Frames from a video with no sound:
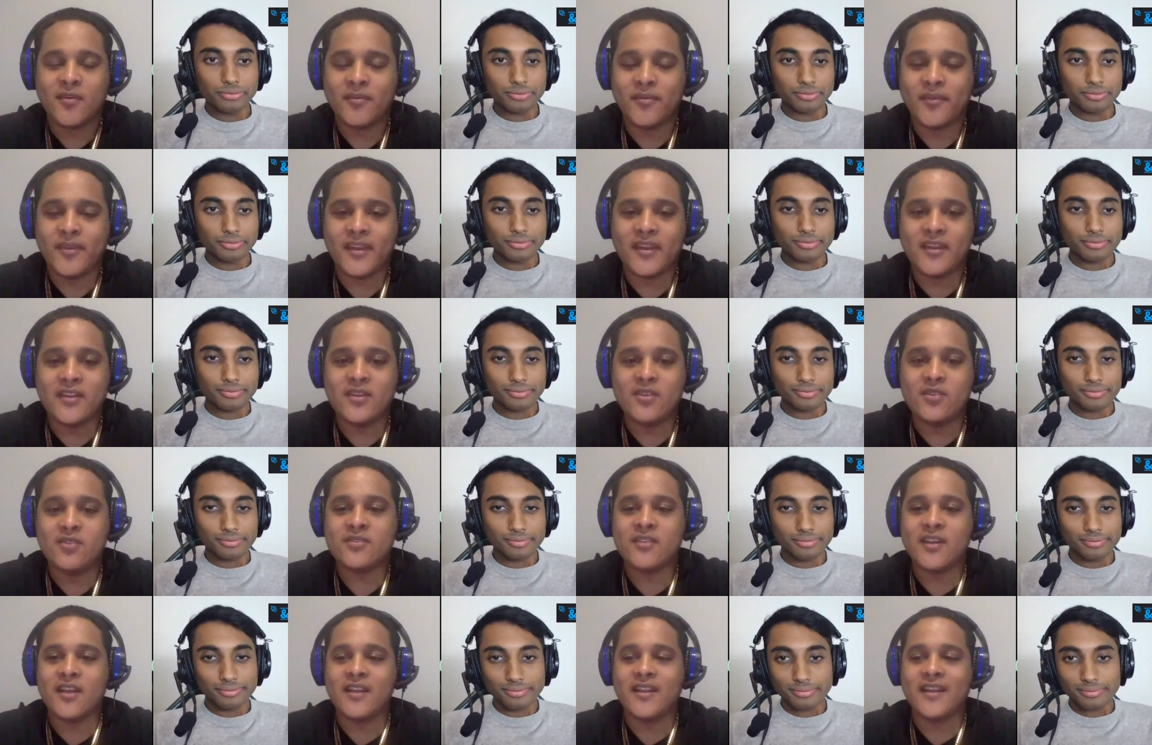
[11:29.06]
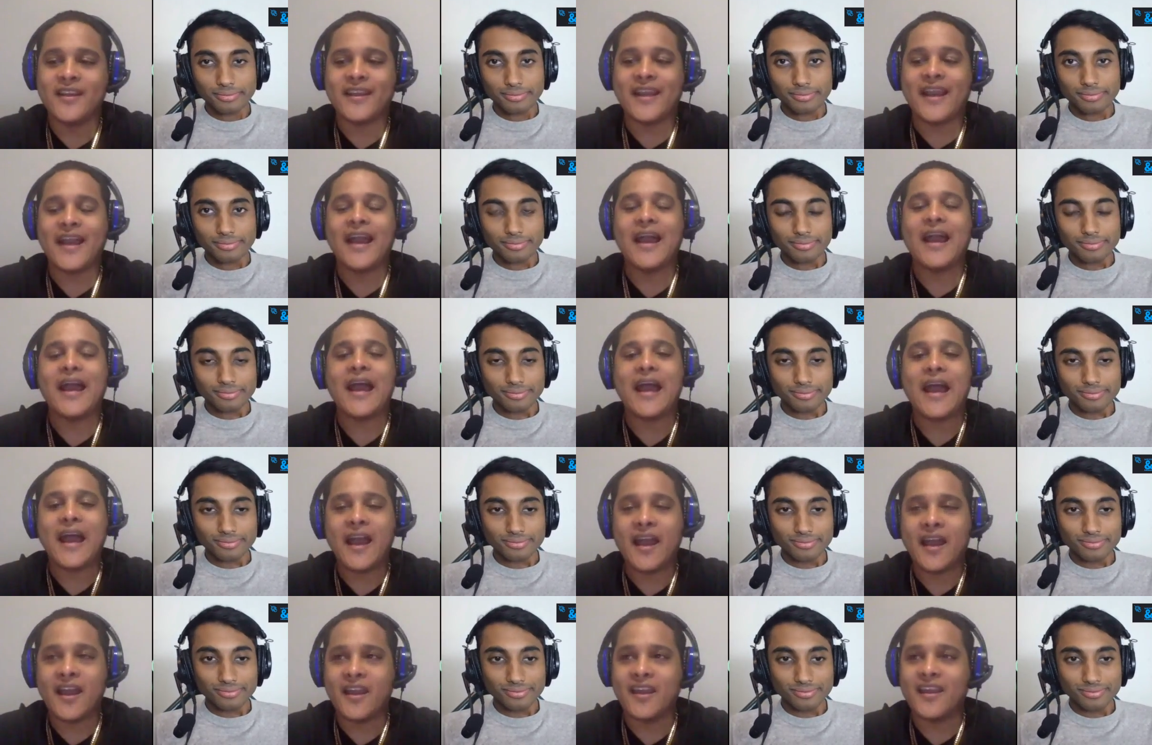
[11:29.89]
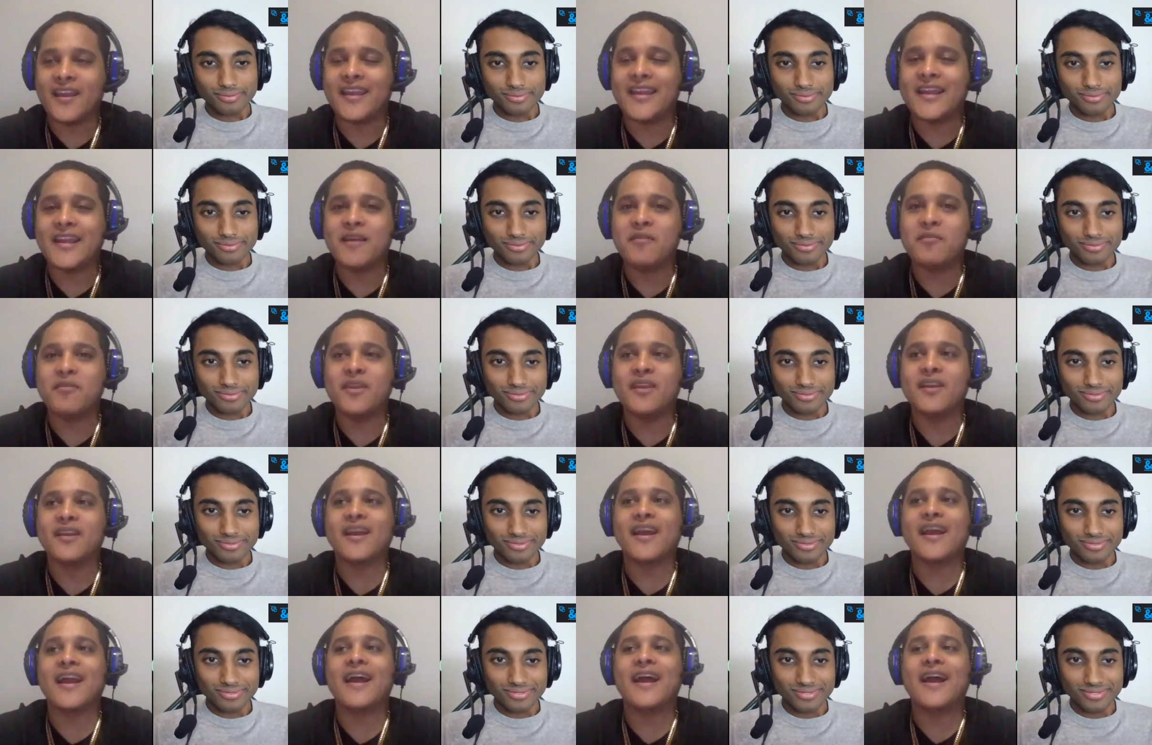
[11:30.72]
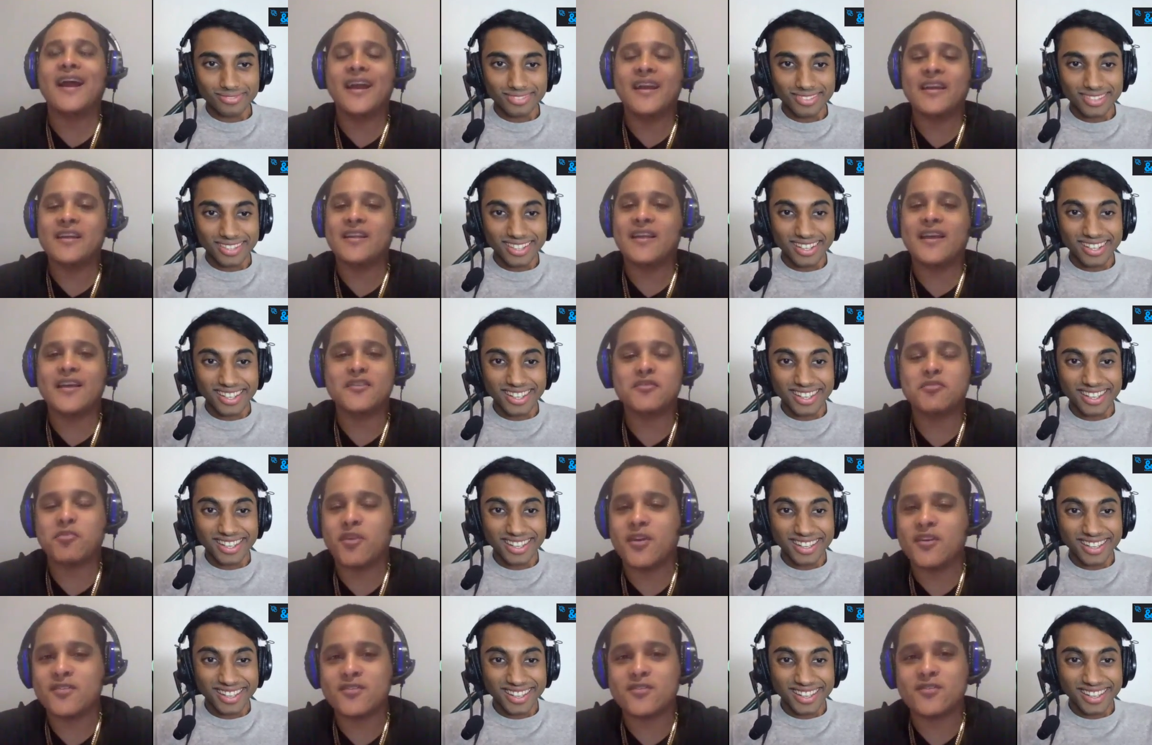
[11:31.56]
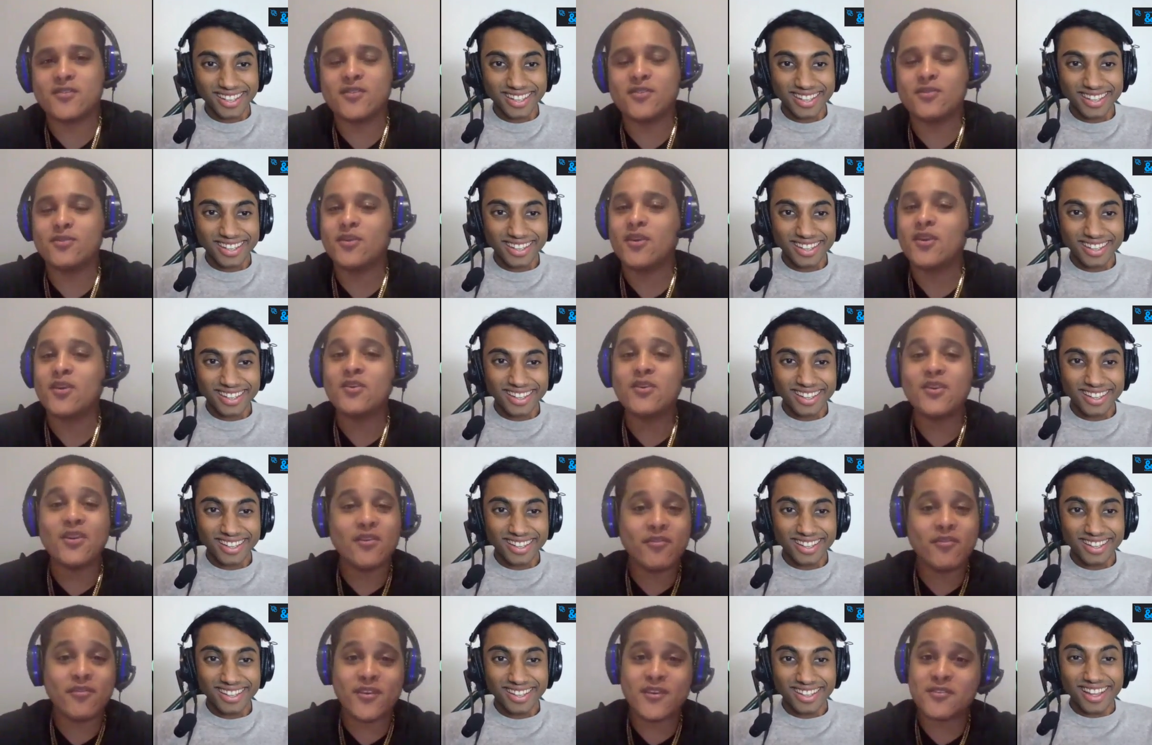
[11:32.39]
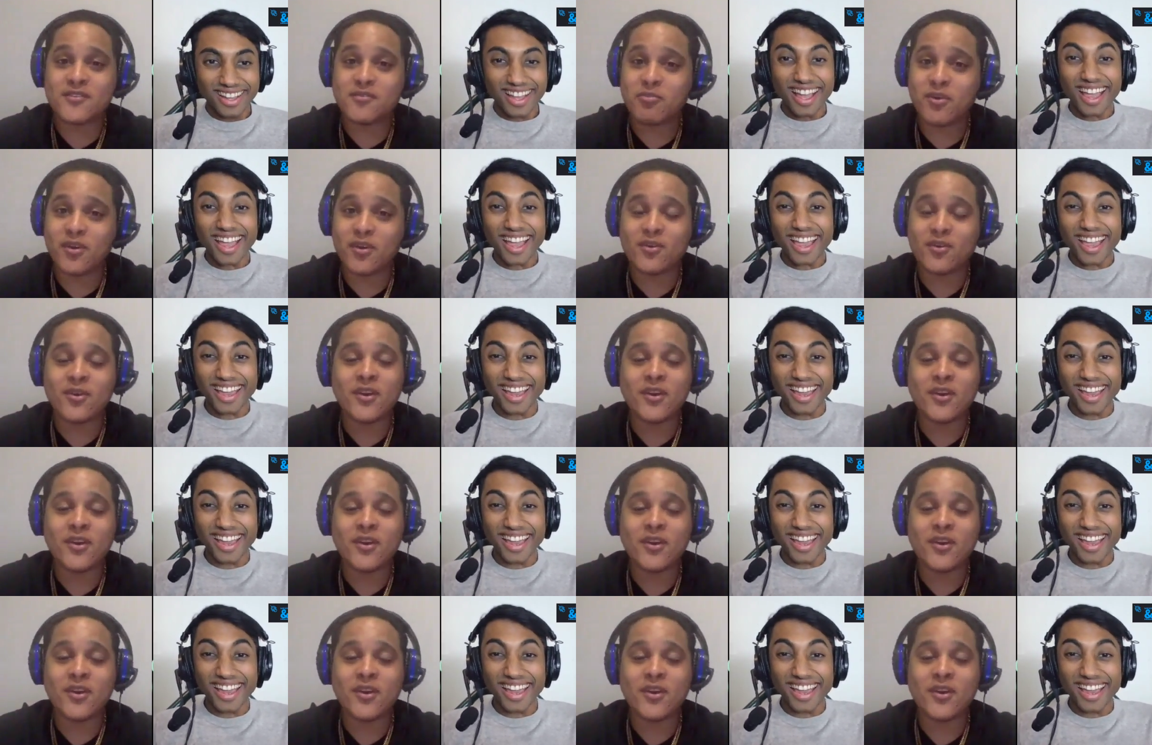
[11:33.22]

Speaker 1: Man, you sound like a high, and I mean a high-class prostitute. No offense, bro.